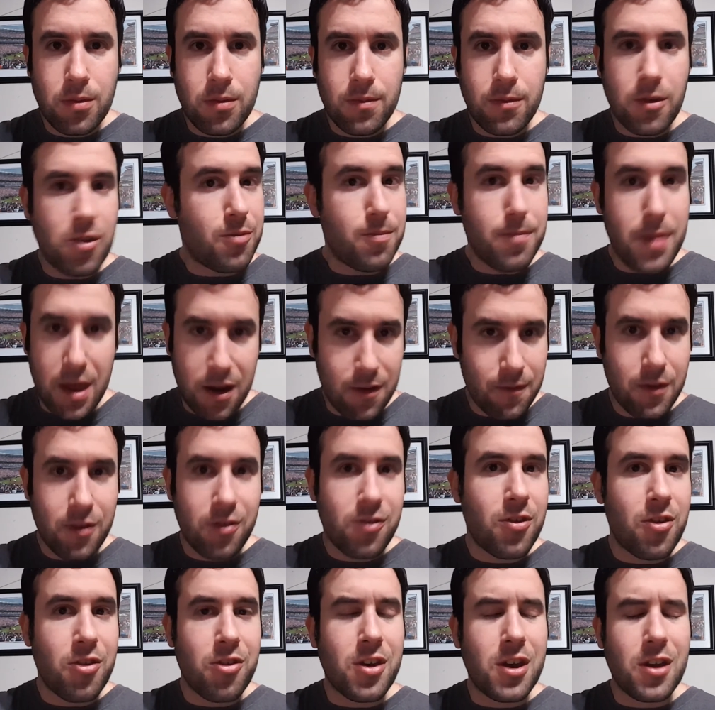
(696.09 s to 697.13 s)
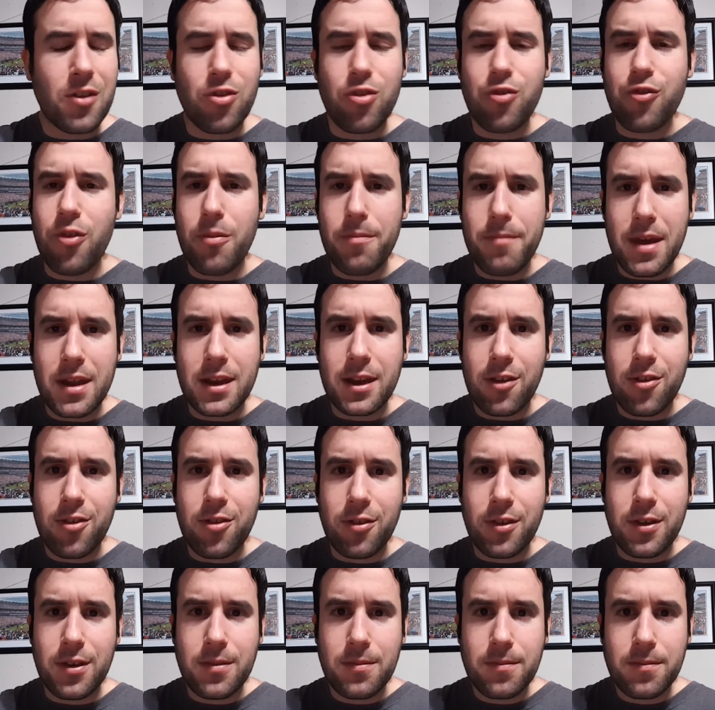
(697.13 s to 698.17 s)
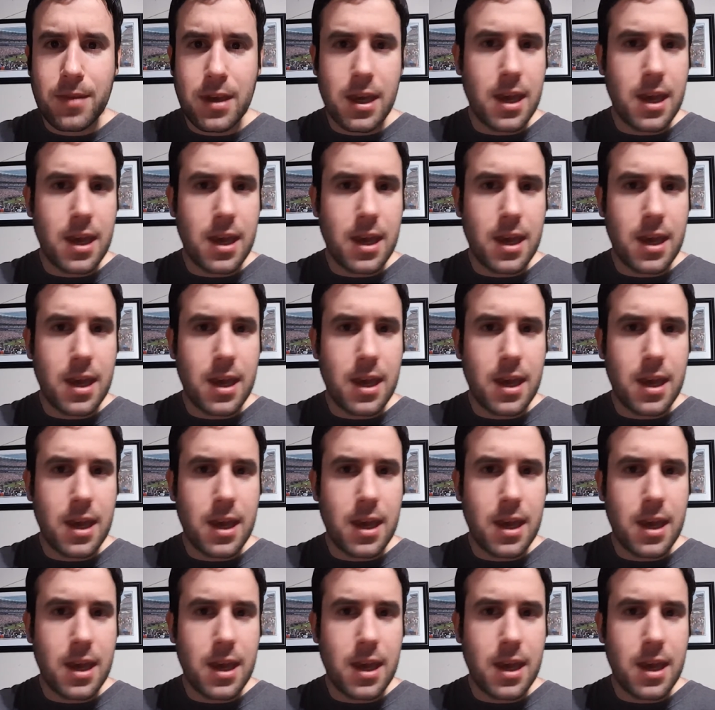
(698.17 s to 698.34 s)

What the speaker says: This benefits the Saints tremendously,